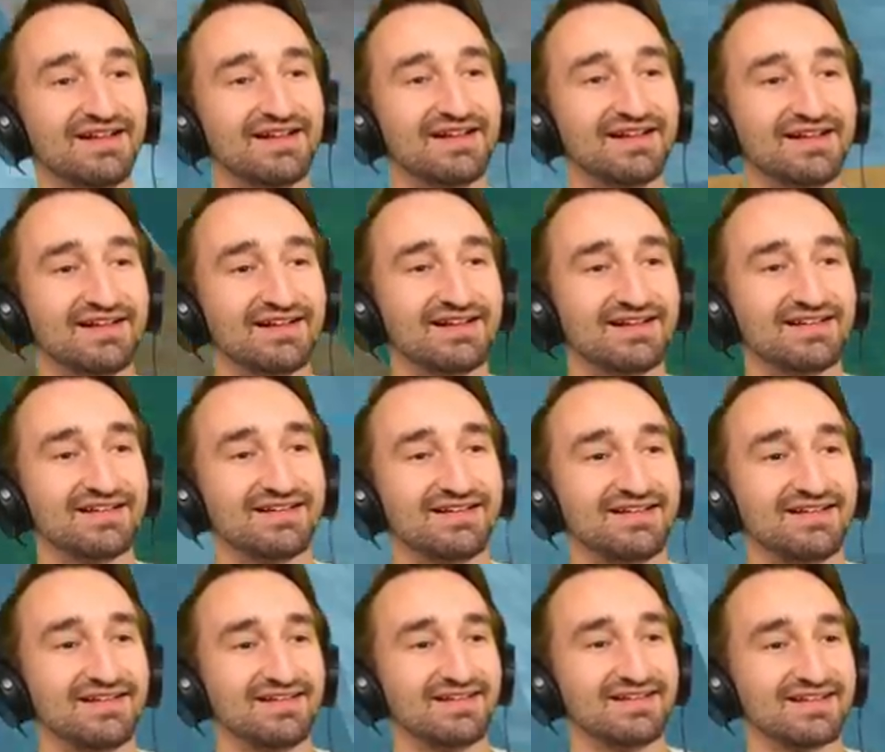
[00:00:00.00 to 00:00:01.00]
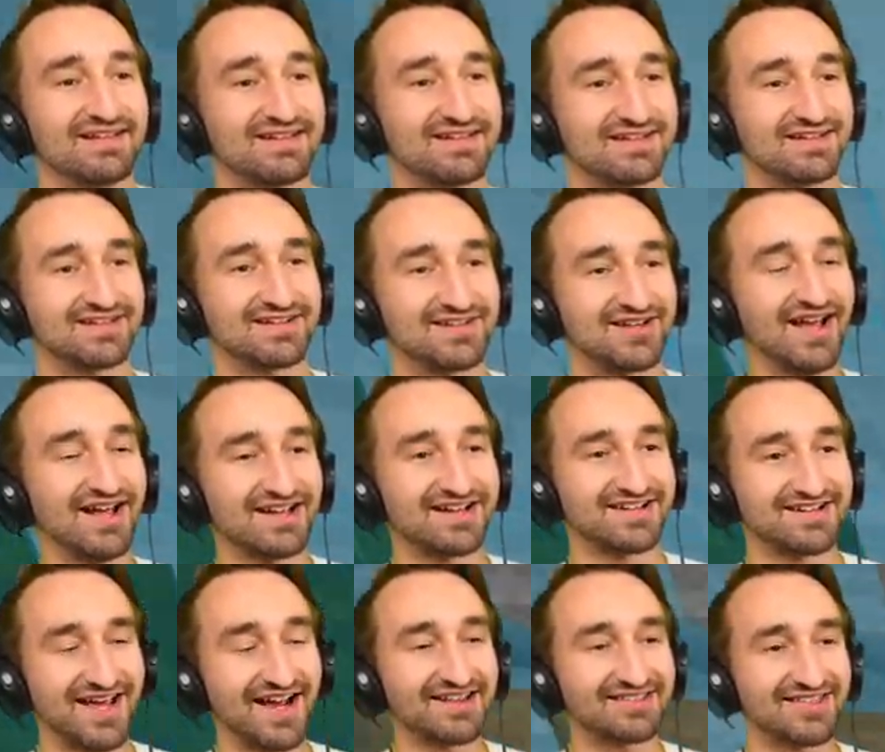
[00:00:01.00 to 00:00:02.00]
him.
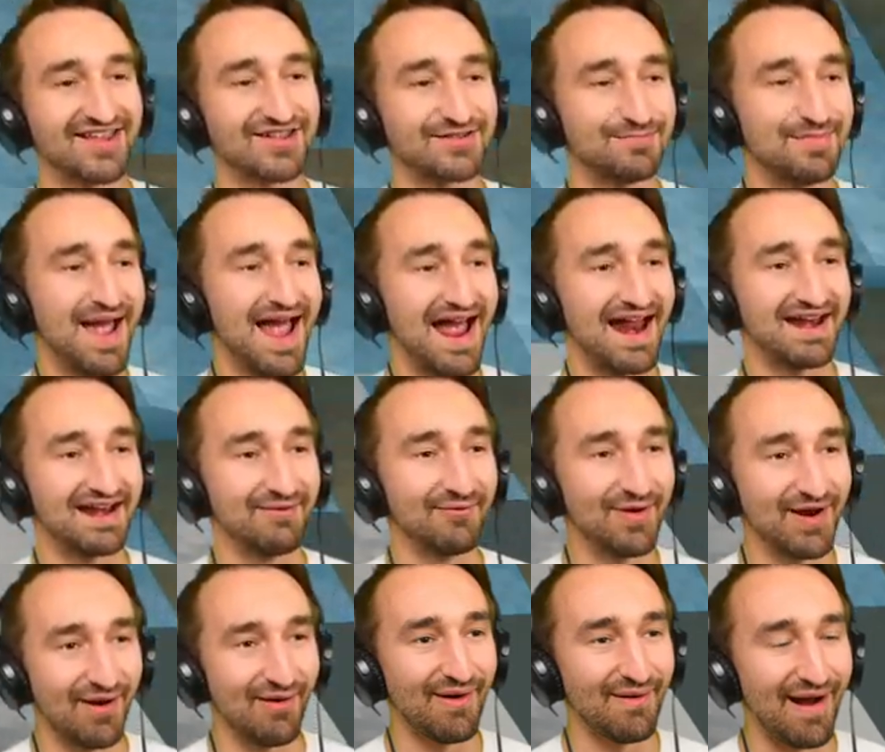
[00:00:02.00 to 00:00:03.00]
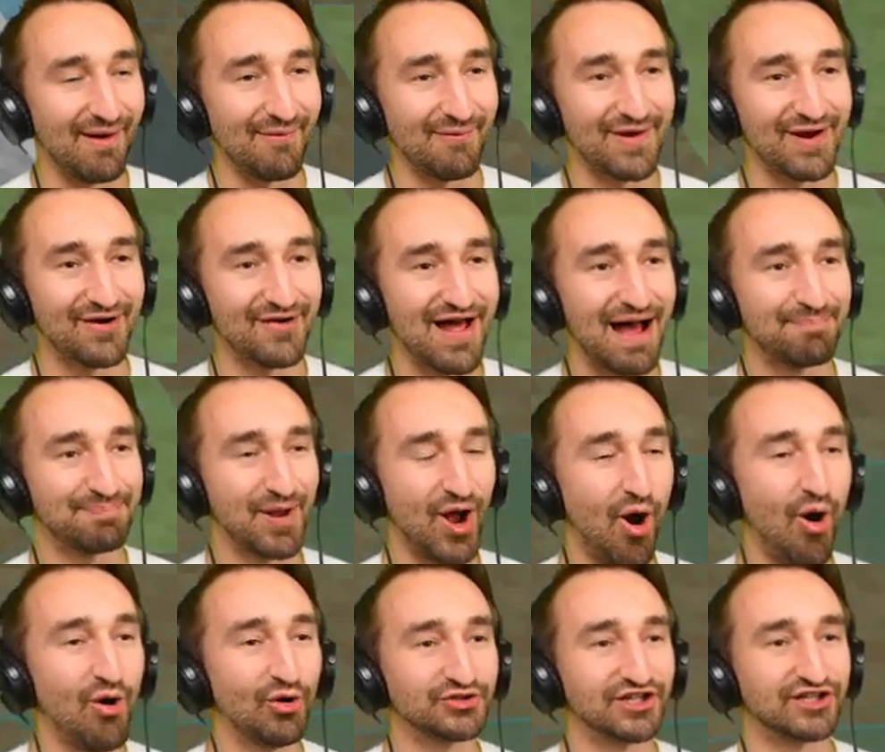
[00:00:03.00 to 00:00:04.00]
kick, kick this man. We, uh, we are not
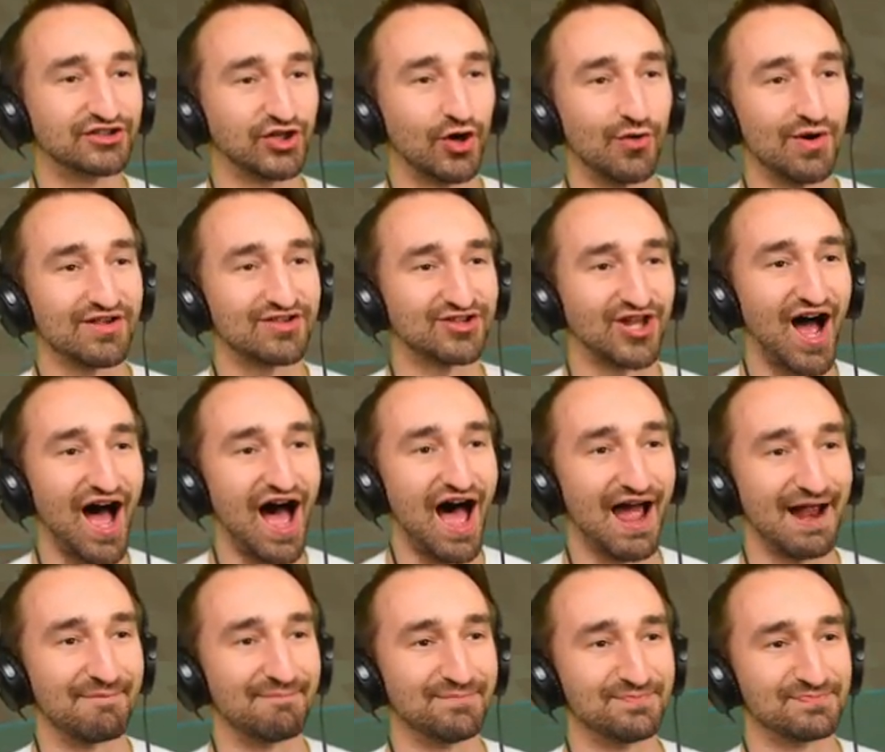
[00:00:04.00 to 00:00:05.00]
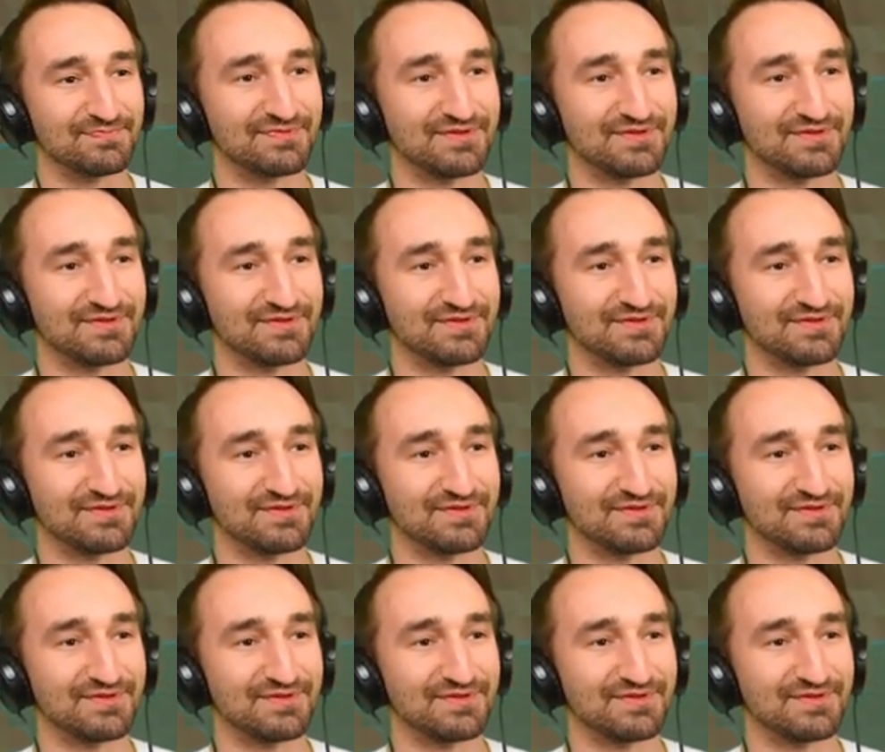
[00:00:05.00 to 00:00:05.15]
beholden to his time.